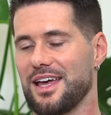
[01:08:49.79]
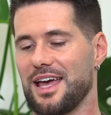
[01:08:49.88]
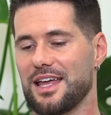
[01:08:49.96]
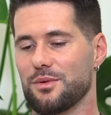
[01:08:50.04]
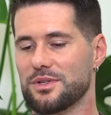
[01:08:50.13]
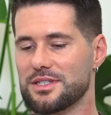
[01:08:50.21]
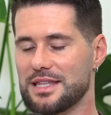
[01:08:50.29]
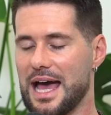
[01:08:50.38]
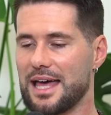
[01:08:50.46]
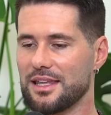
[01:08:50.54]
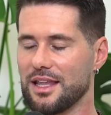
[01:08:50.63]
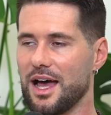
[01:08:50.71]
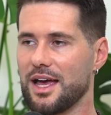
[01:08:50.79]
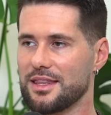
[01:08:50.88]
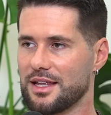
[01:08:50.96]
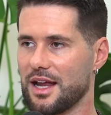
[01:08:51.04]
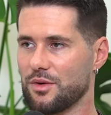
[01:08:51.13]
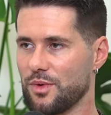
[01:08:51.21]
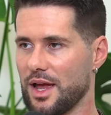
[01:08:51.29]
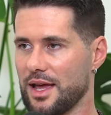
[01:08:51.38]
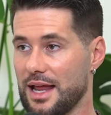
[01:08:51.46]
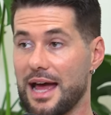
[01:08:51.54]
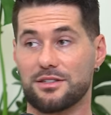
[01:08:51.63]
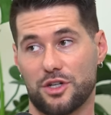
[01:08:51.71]
And it was that line that I
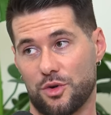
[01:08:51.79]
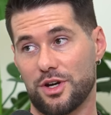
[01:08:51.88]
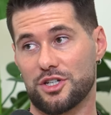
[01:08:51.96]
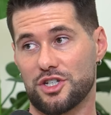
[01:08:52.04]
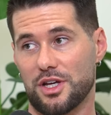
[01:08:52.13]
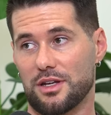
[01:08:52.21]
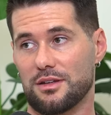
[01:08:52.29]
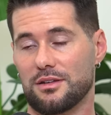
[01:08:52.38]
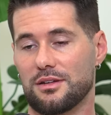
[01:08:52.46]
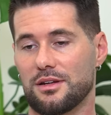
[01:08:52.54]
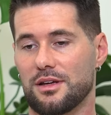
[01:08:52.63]
read as a Christian.